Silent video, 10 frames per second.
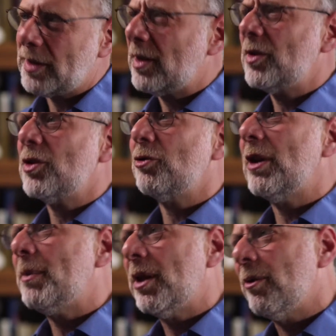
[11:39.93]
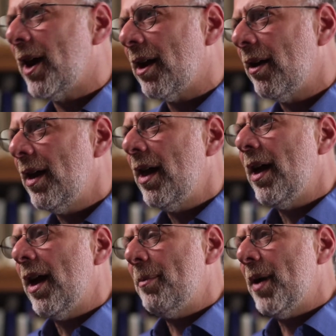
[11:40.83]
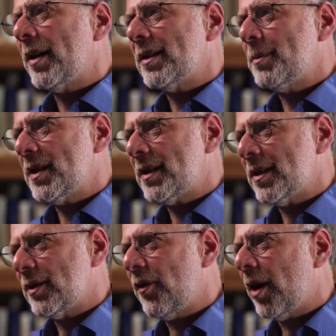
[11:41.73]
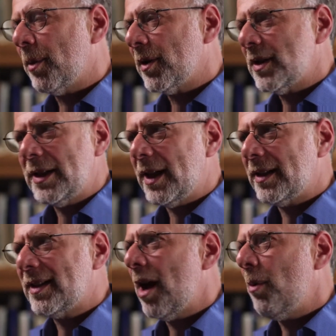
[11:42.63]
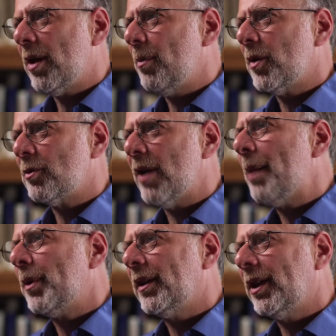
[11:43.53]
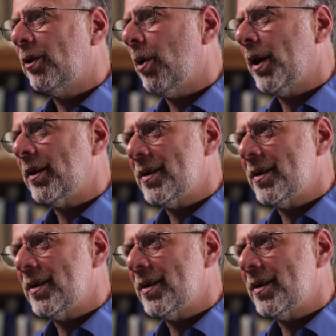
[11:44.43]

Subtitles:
It's extremely rare among subsistence farmers, and yet it's now one of the most rapidly growing